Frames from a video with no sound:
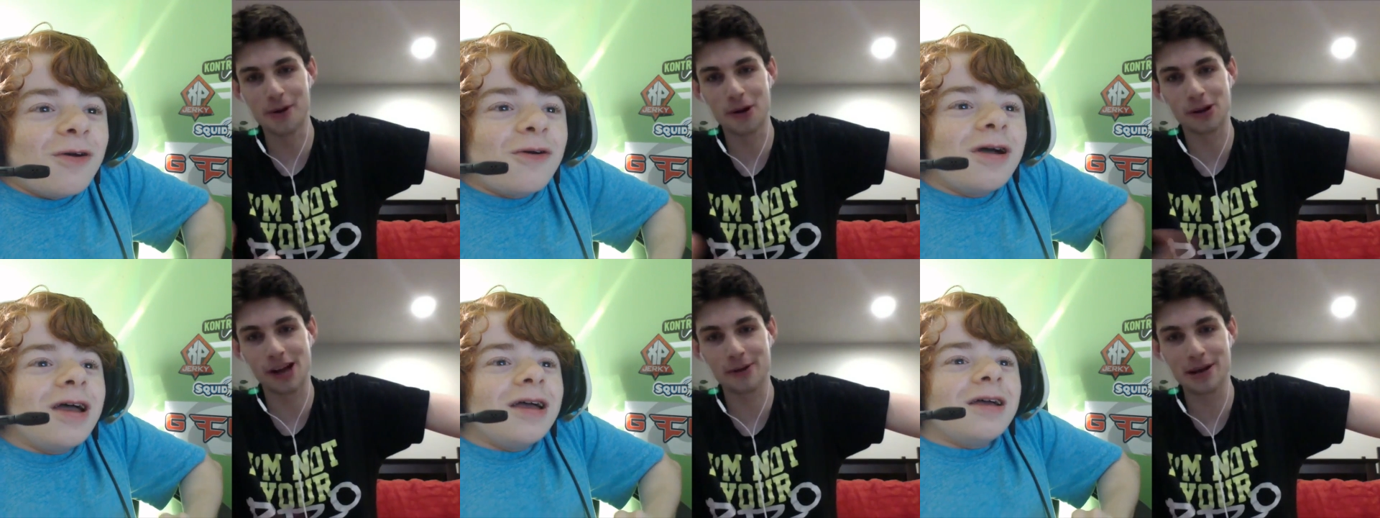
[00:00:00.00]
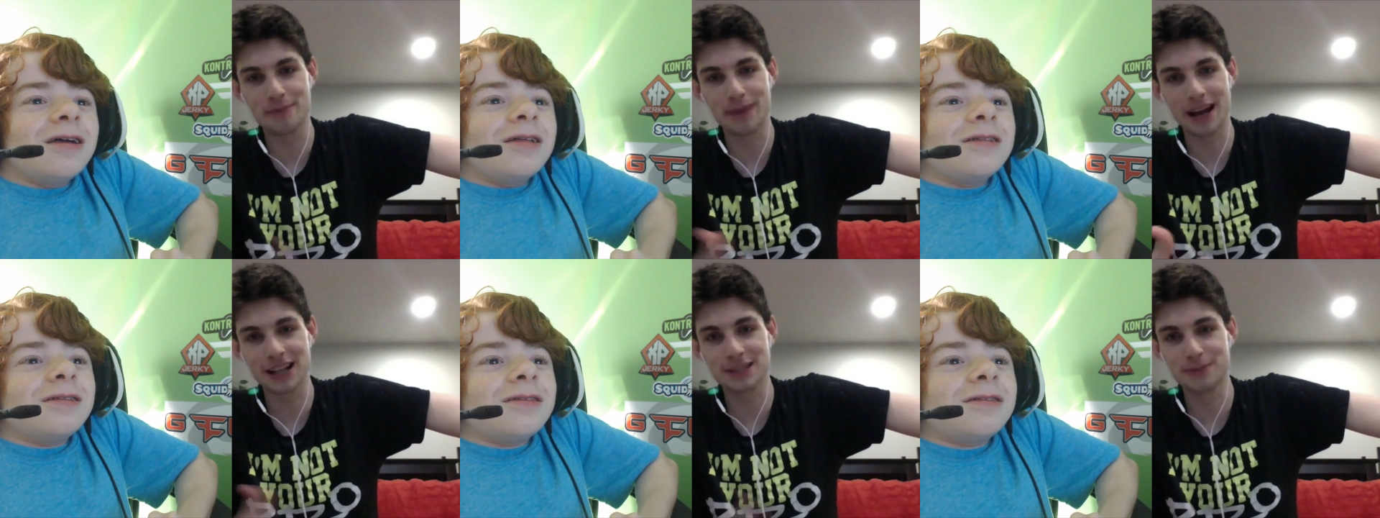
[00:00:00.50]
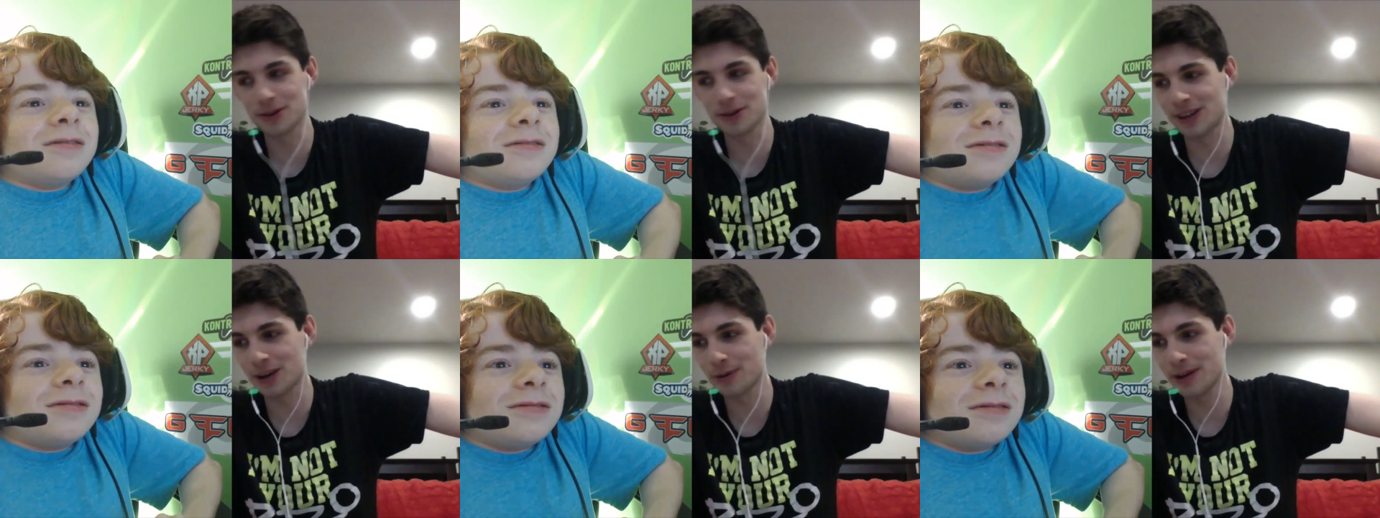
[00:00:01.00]
Speaker 1: go. a lot of weed. Banks smokes
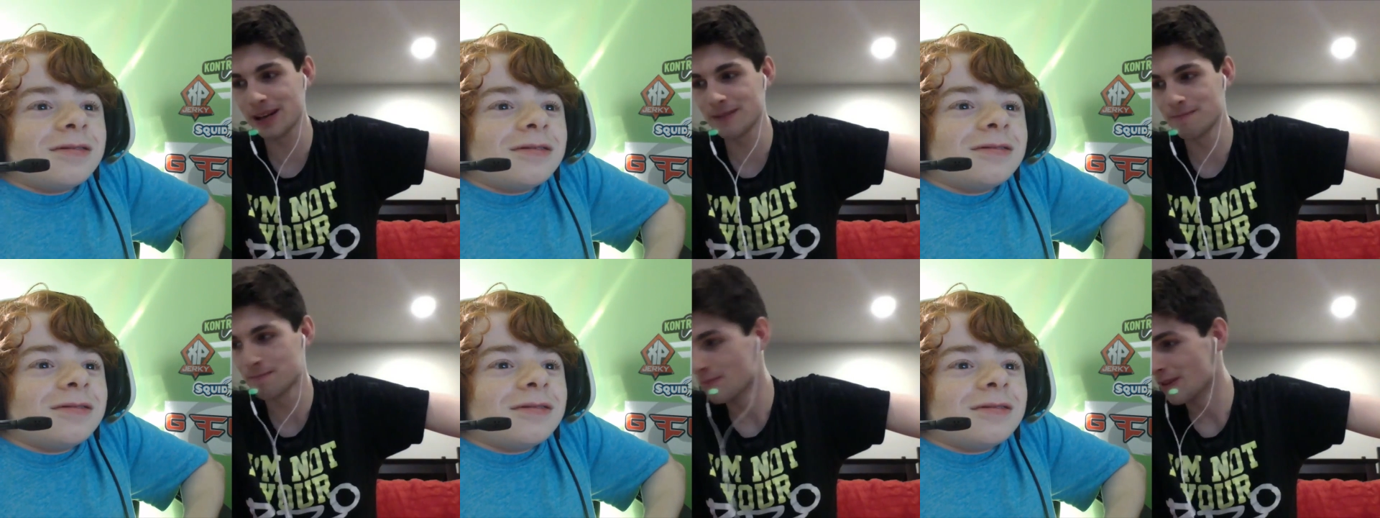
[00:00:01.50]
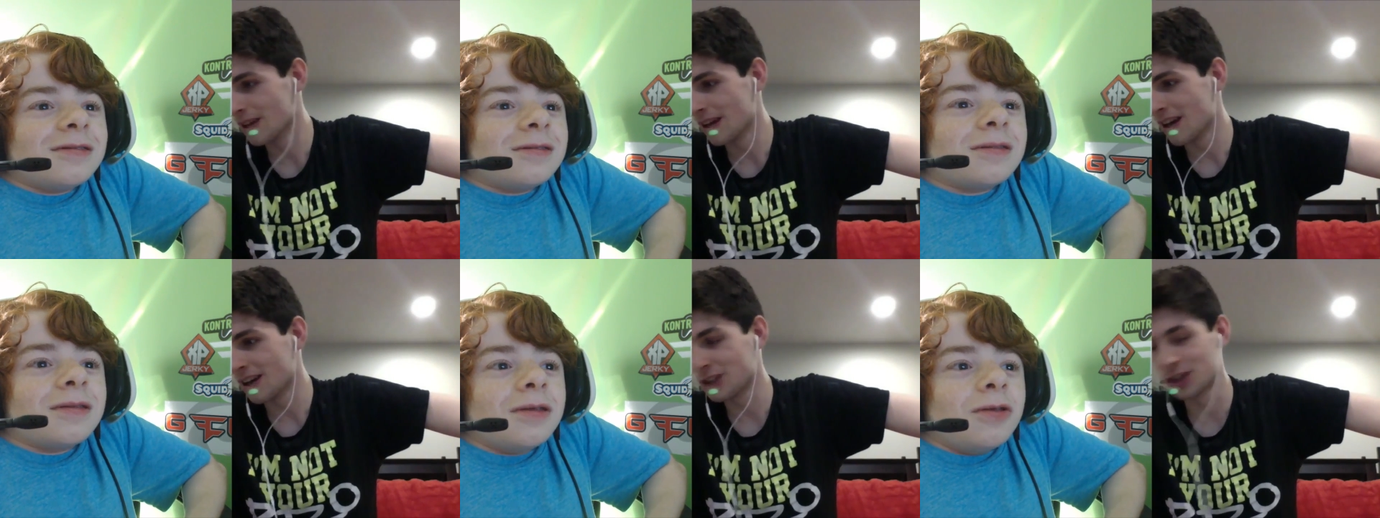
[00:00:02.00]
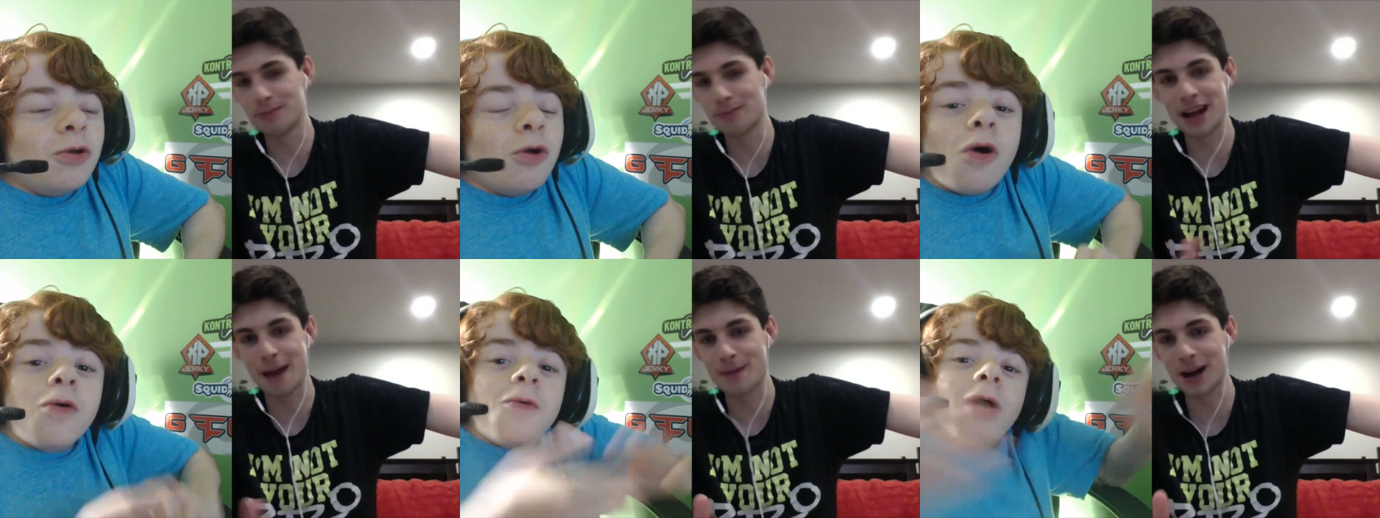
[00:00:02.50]
a lot of weed. Shouldn't
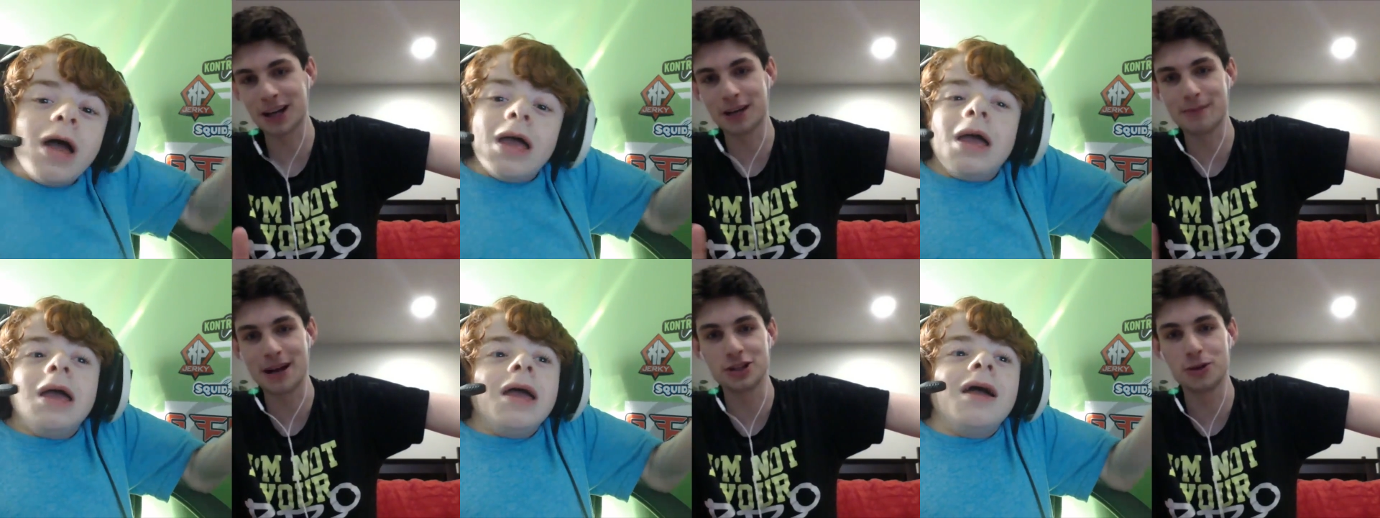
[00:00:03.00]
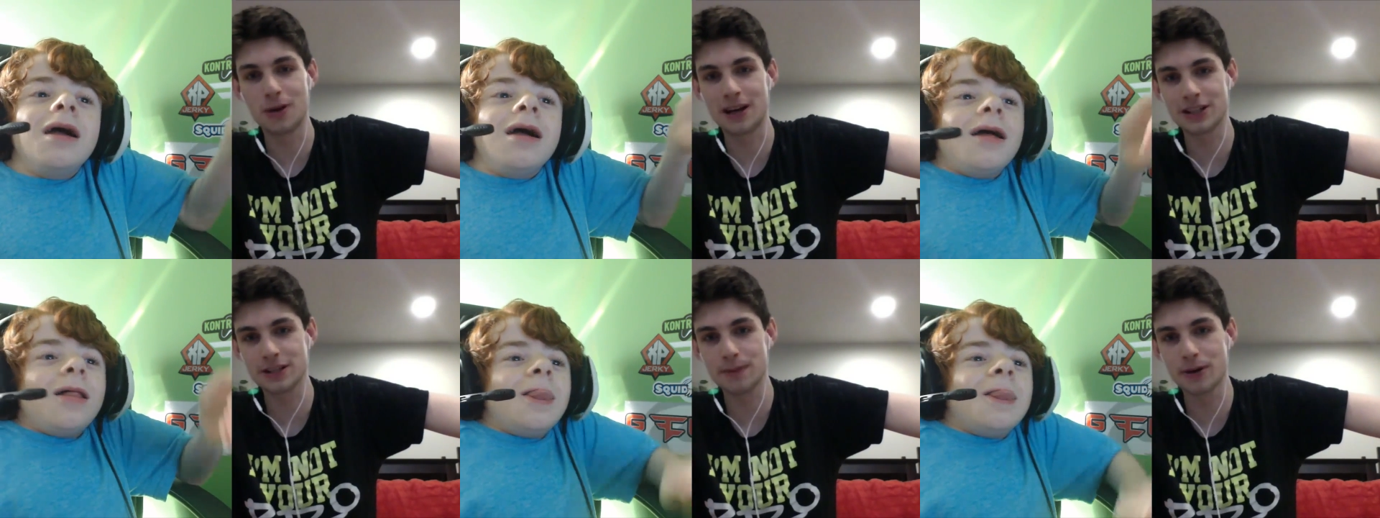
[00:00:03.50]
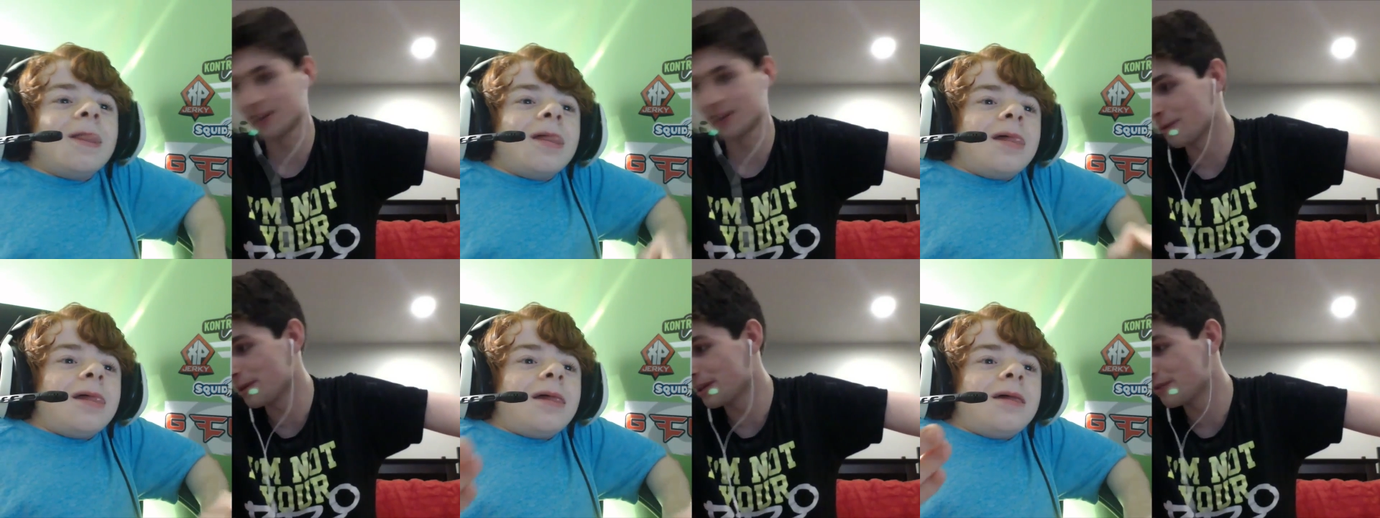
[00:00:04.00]
I'm not gonna mention who else smokes a
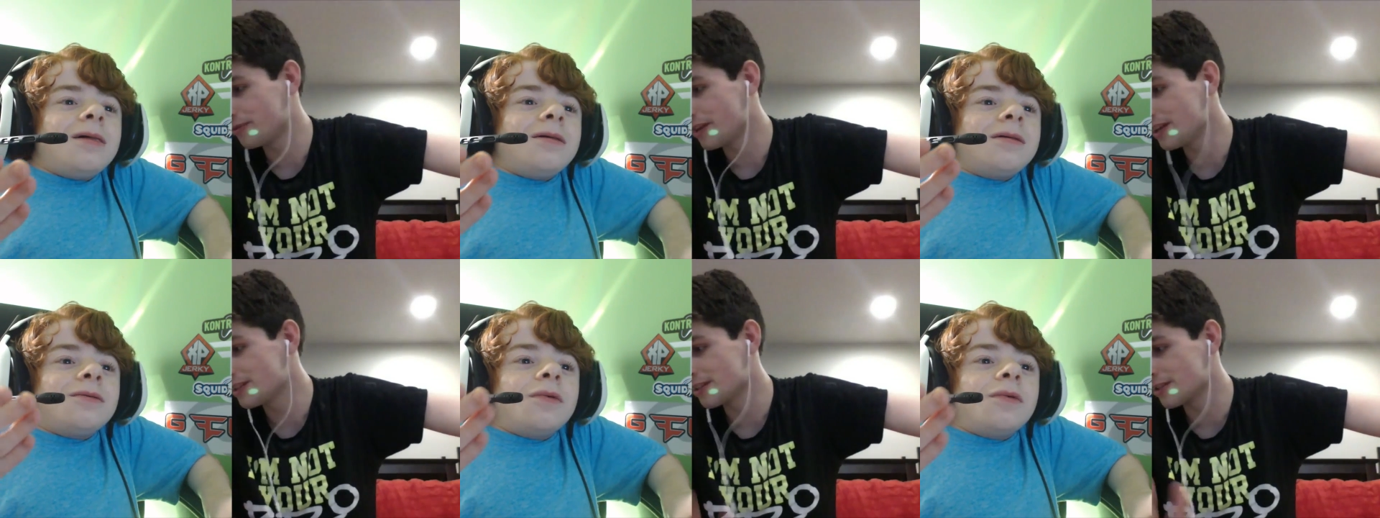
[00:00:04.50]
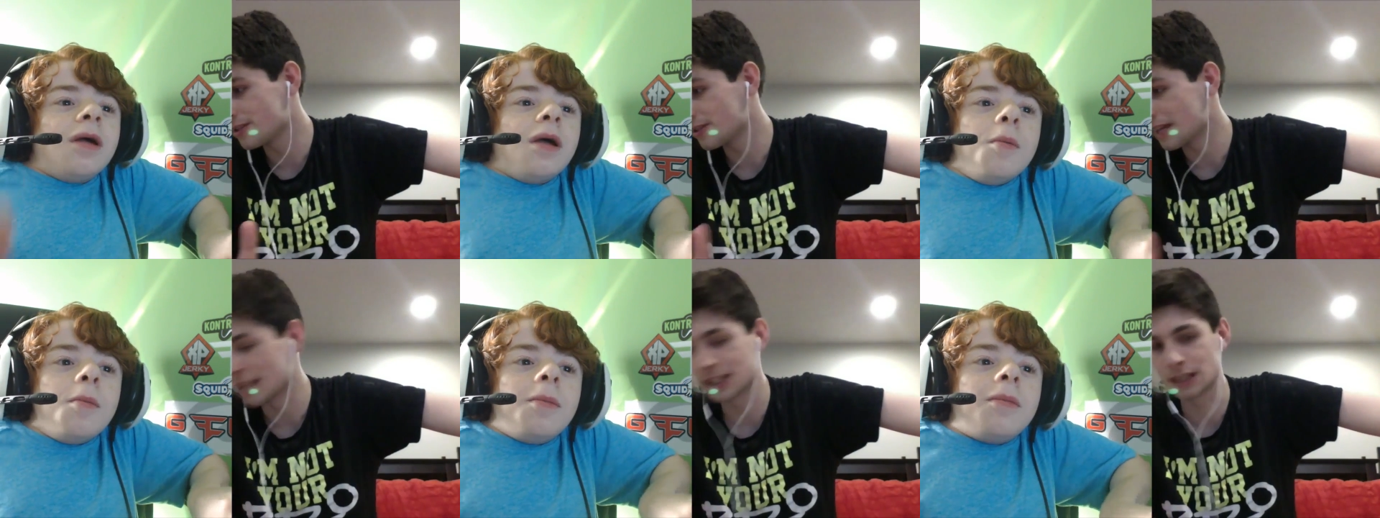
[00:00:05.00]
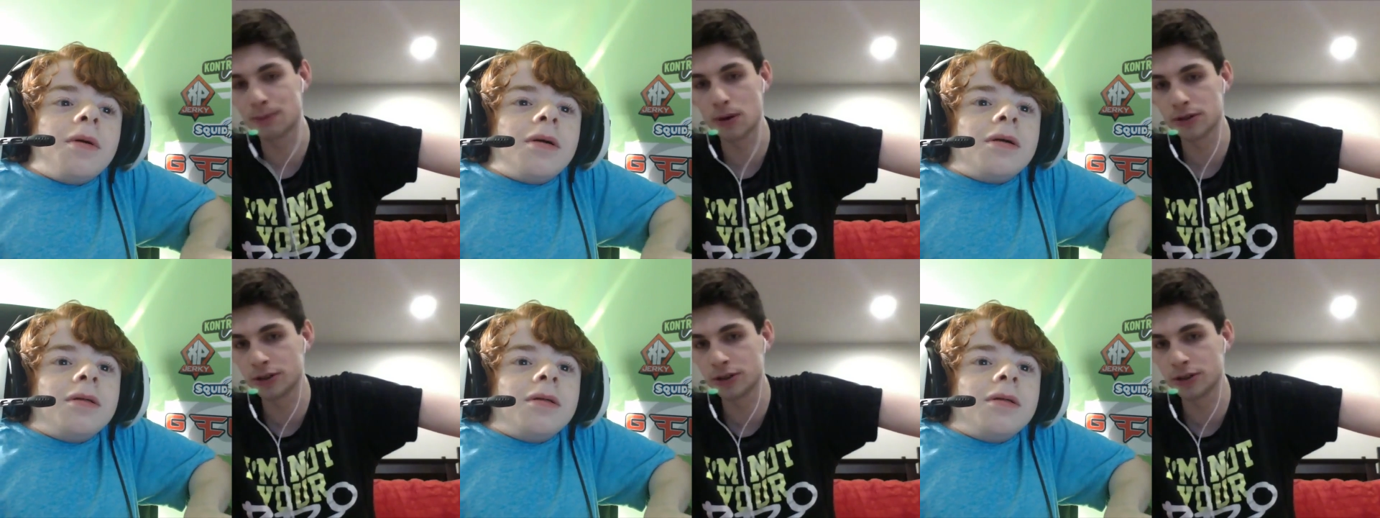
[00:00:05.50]
lot of weed in phase, because that's exposing